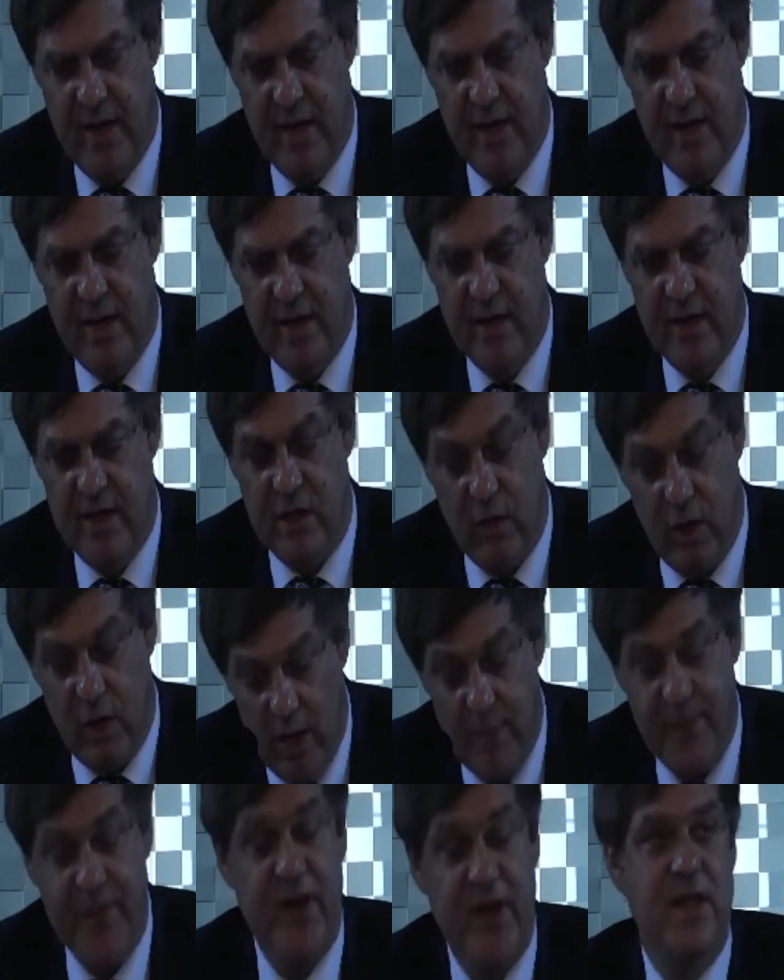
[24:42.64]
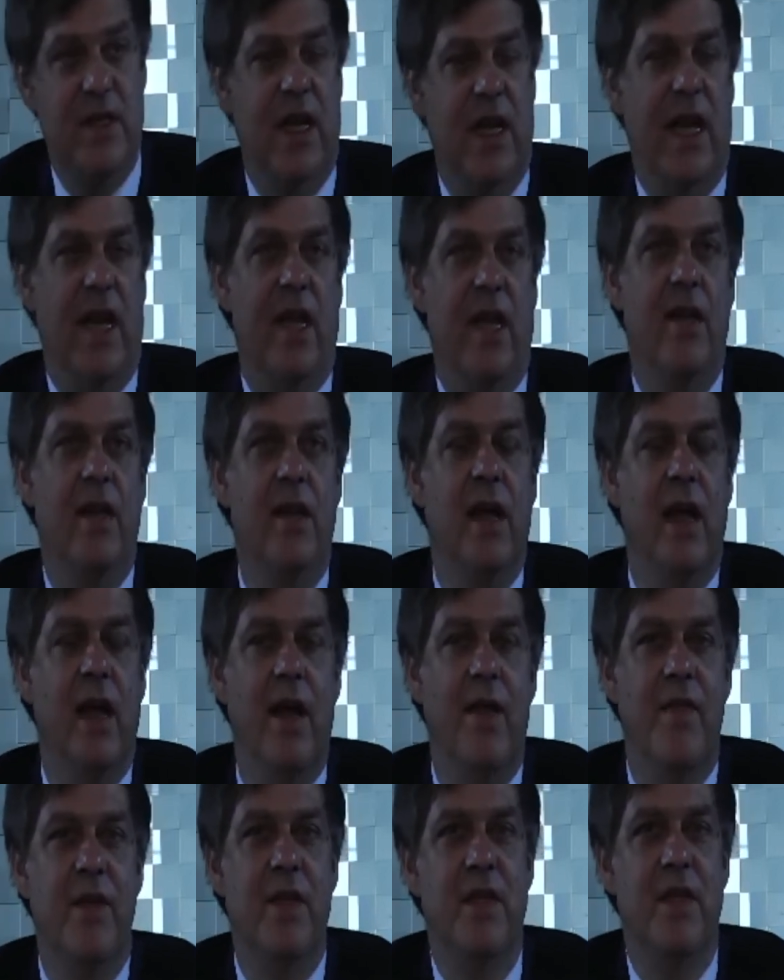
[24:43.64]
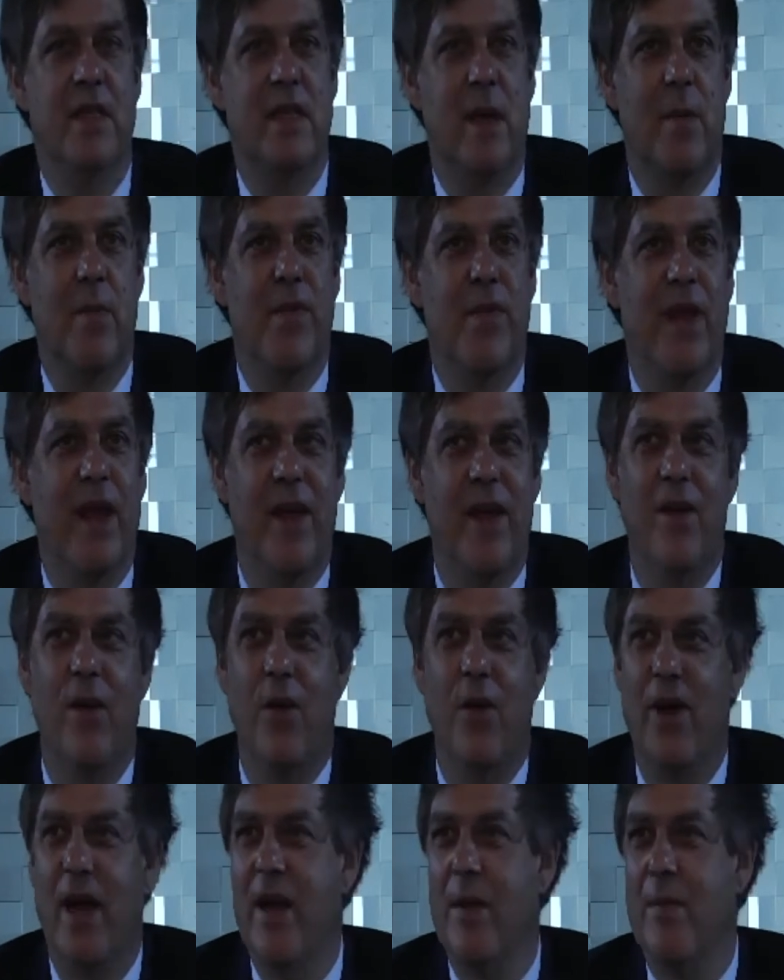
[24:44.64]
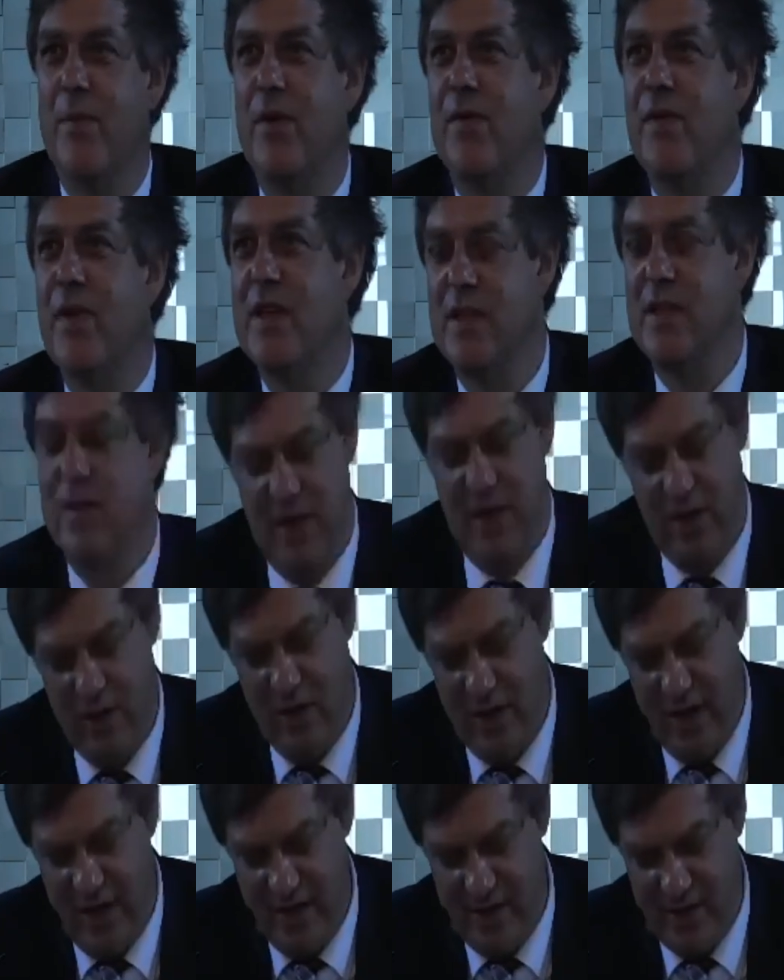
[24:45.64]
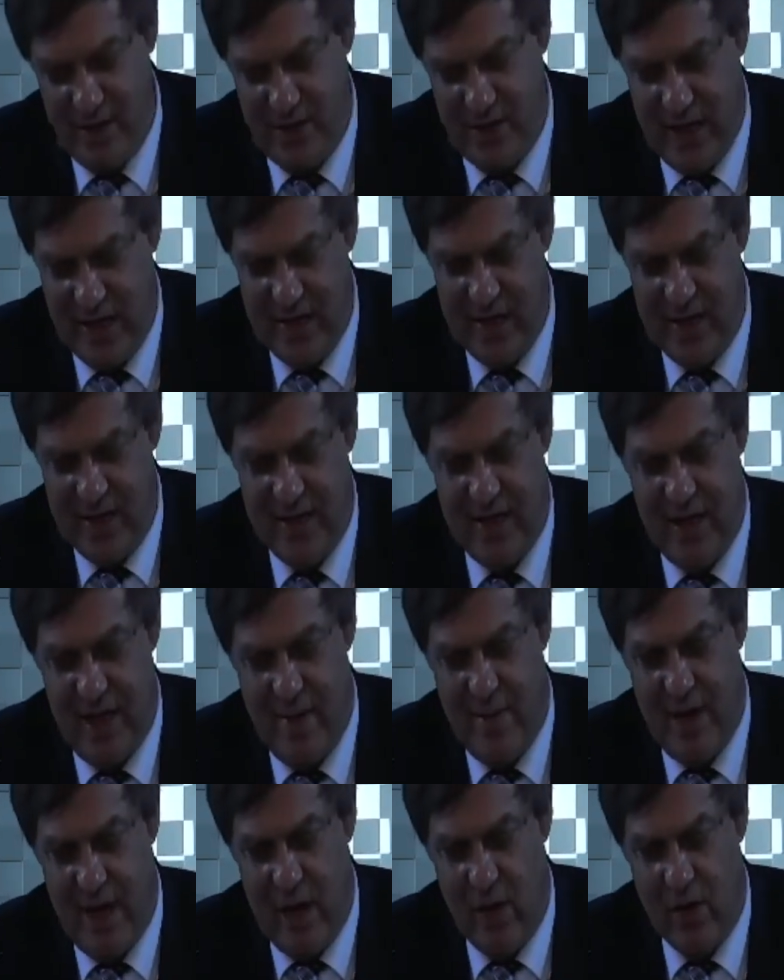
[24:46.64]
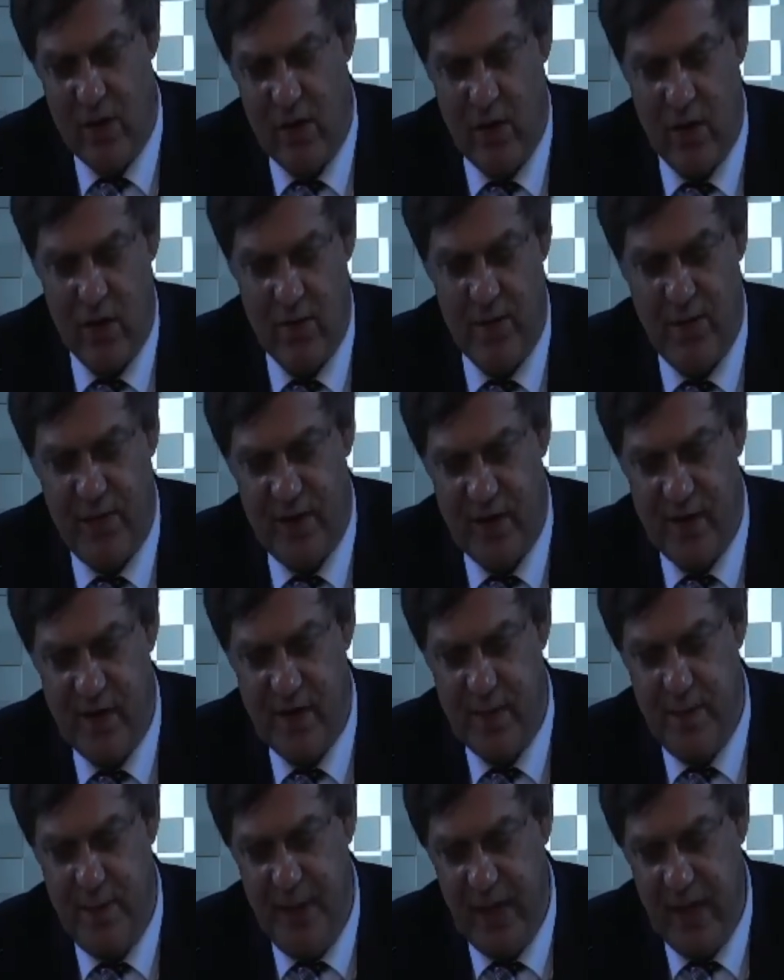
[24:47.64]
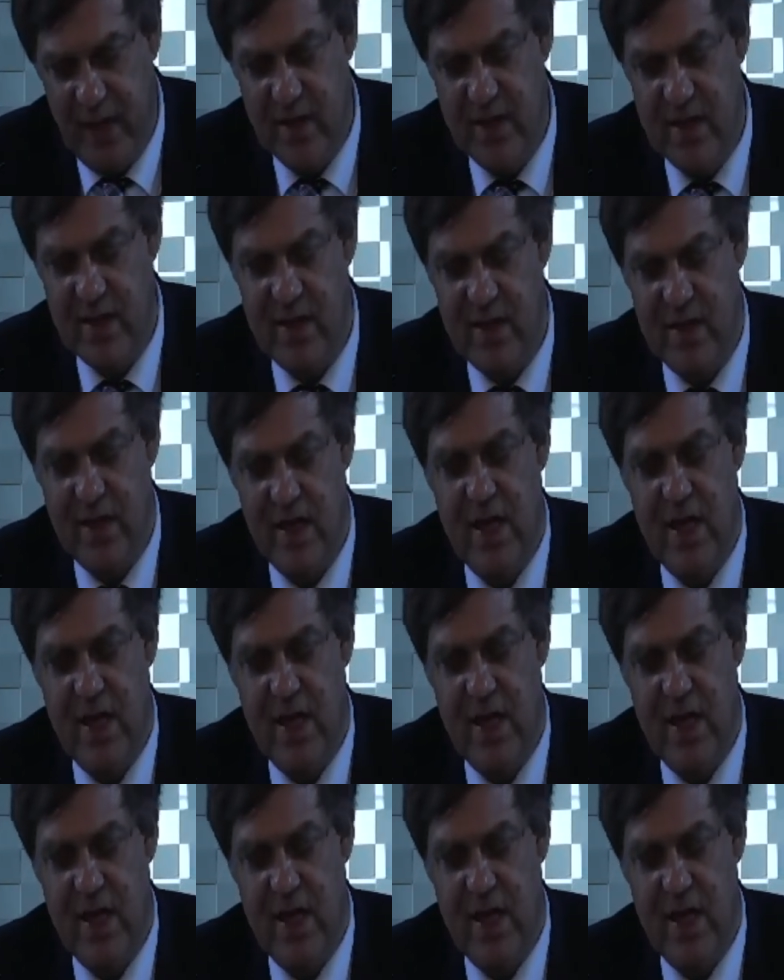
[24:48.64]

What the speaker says: So obviously, and this is something already Professor Meloni stressed, our conference builds